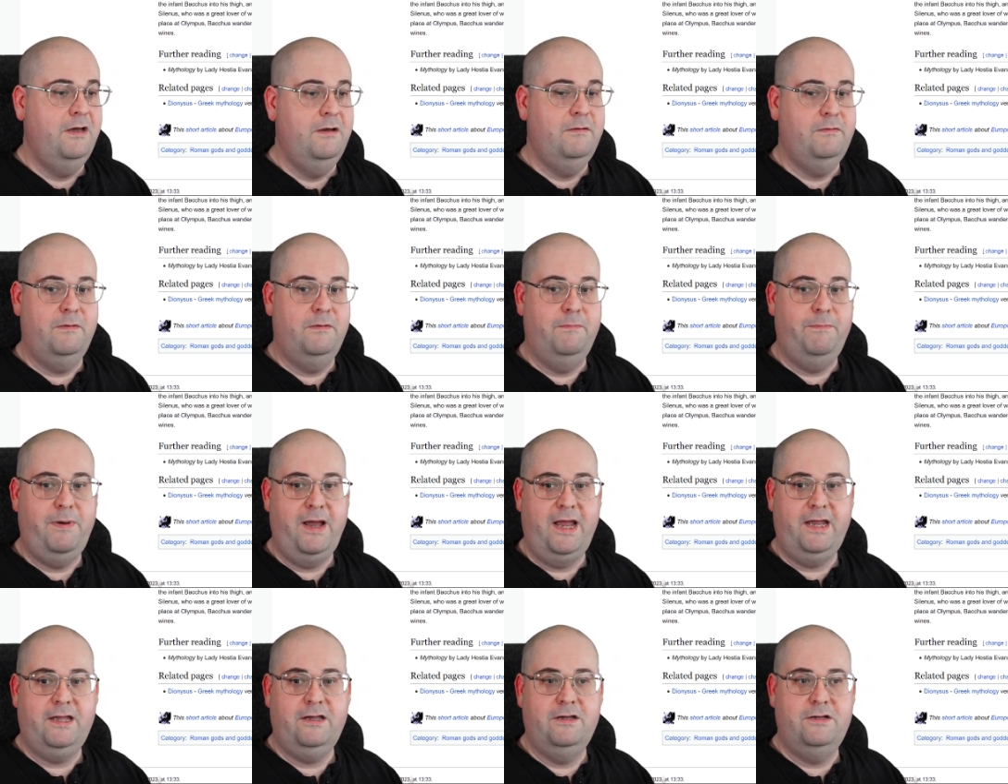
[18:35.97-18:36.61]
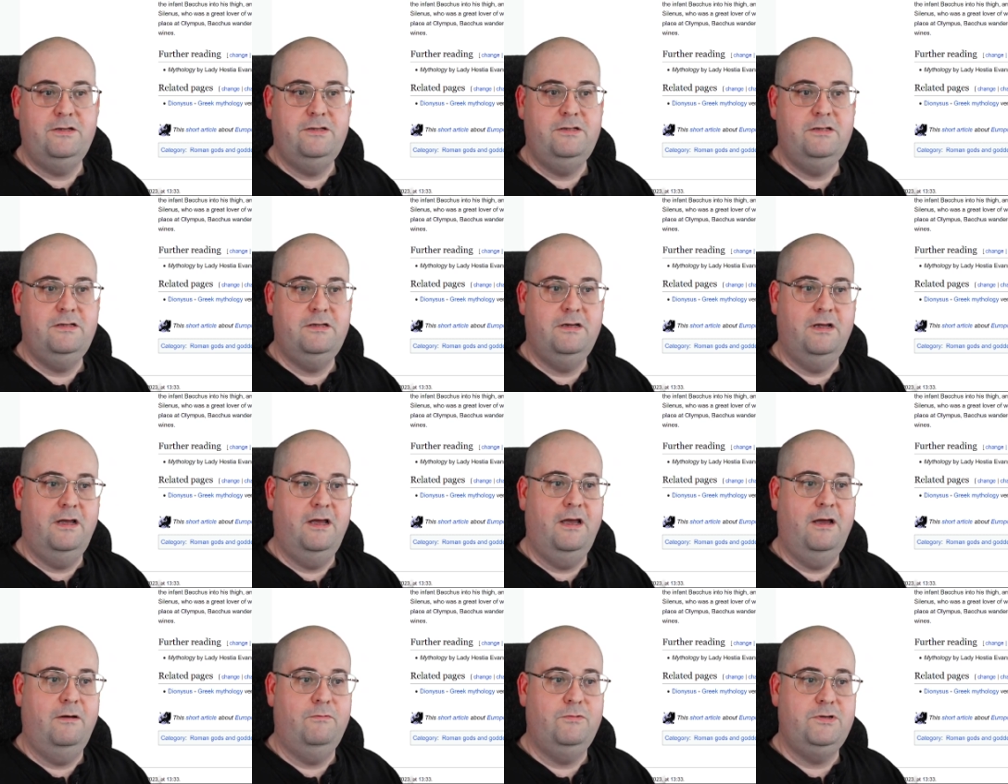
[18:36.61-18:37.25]
but Bacchus
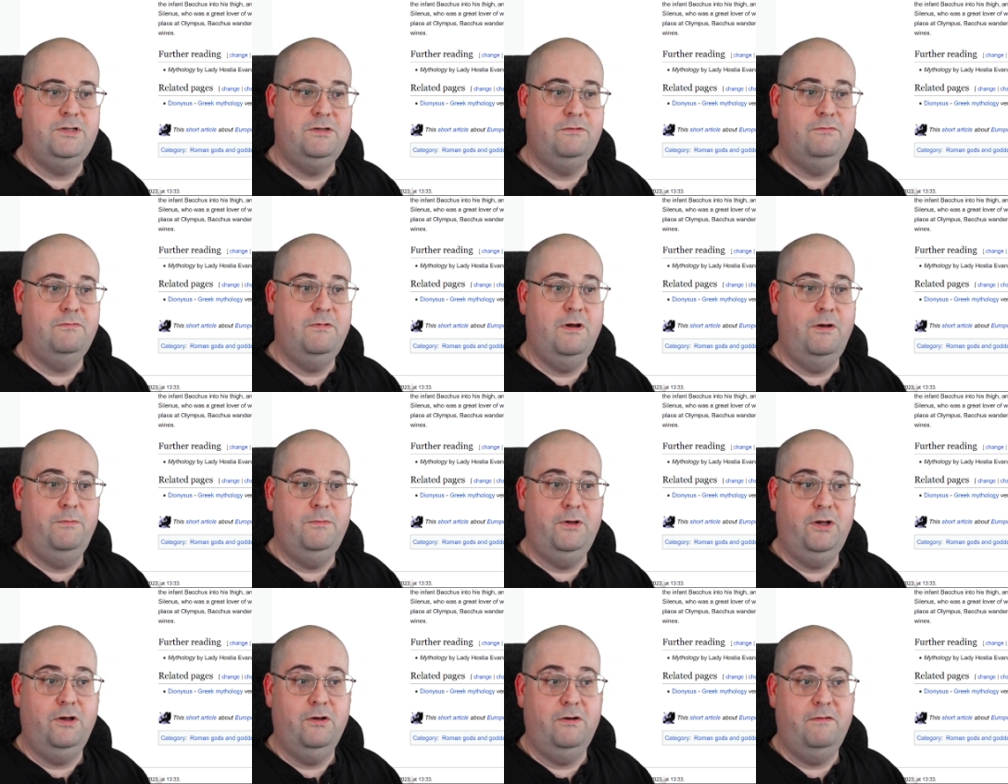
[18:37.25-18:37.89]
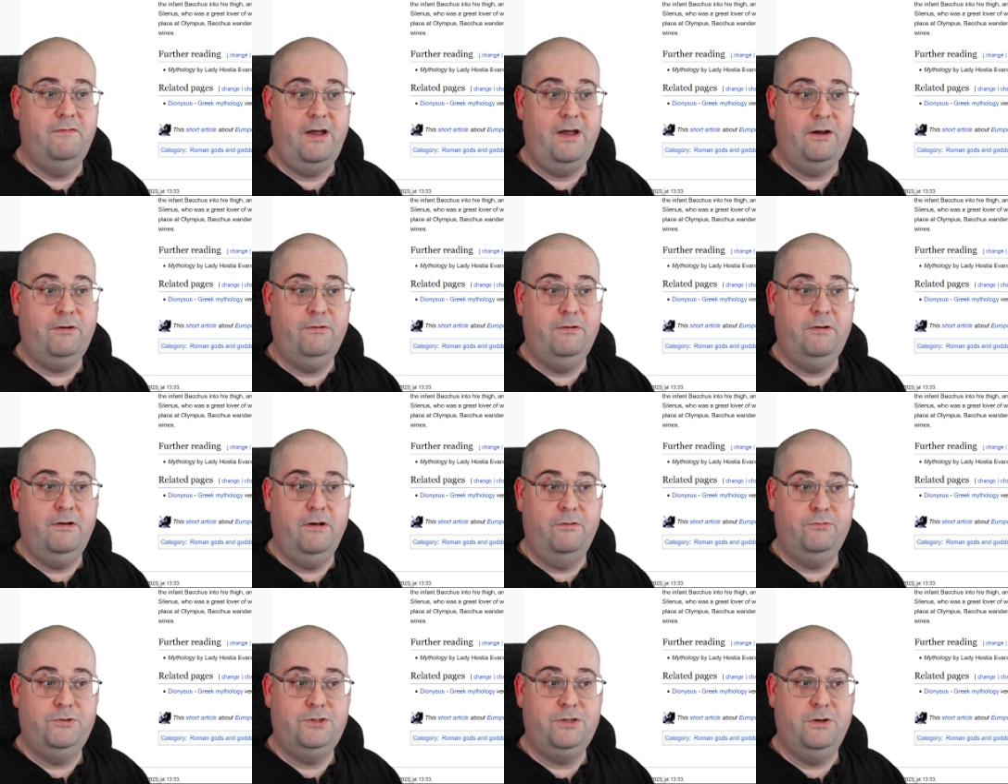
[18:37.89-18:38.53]
was the Roman god of
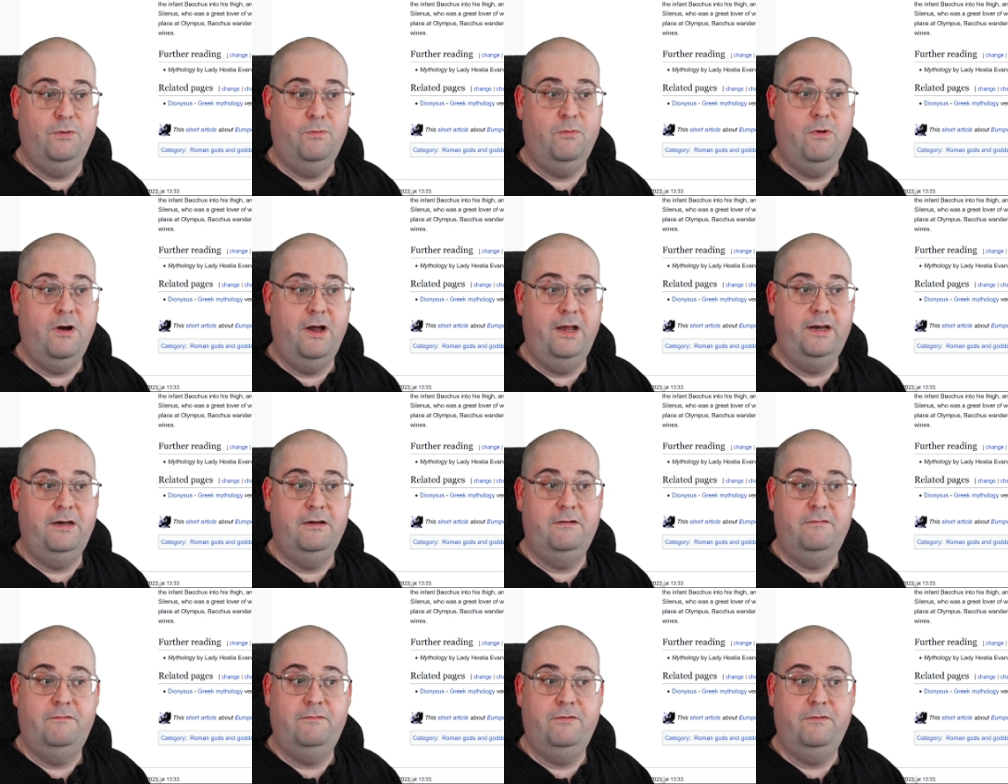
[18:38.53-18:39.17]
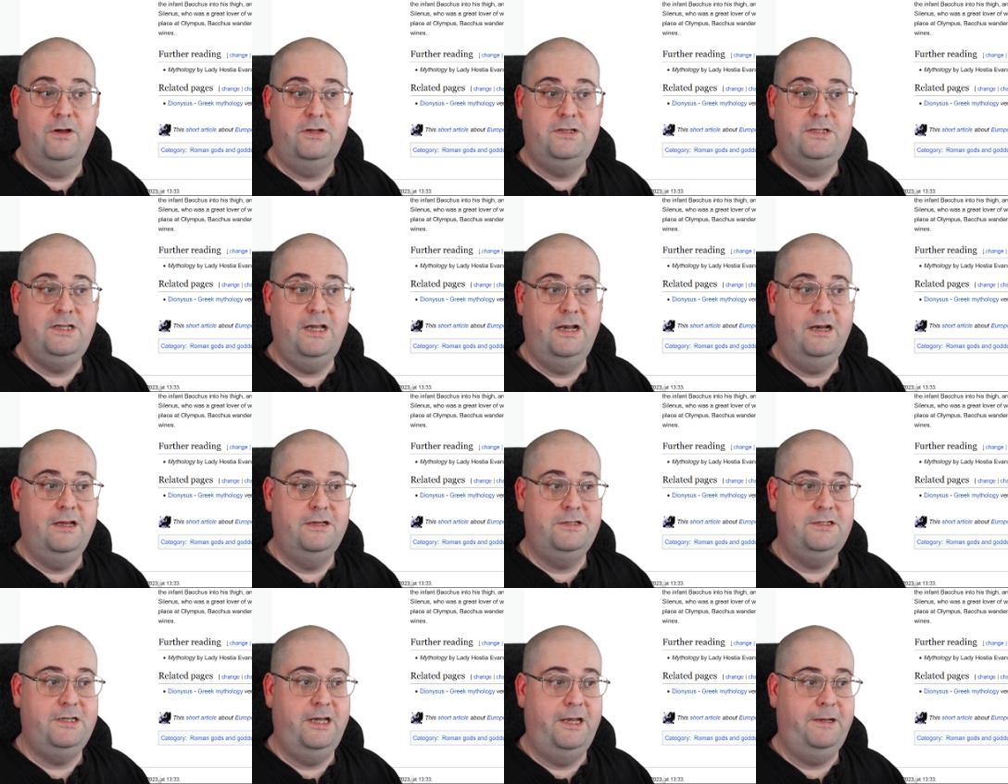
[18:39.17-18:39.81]
agriculture, wine and
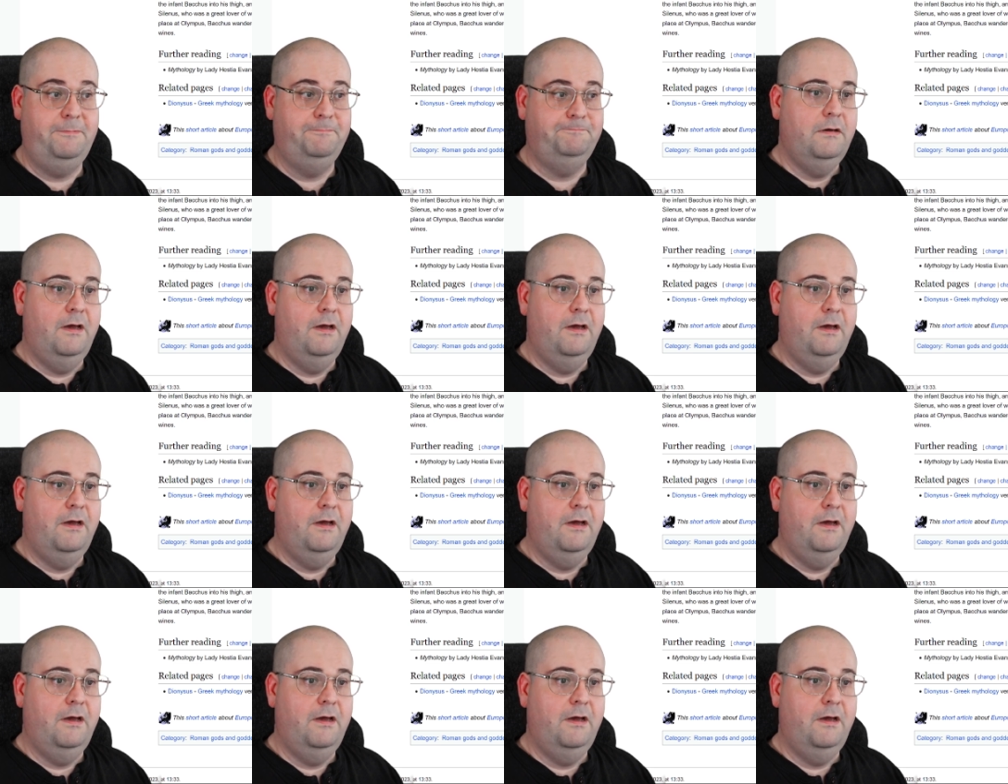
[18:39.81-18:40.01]
fertility.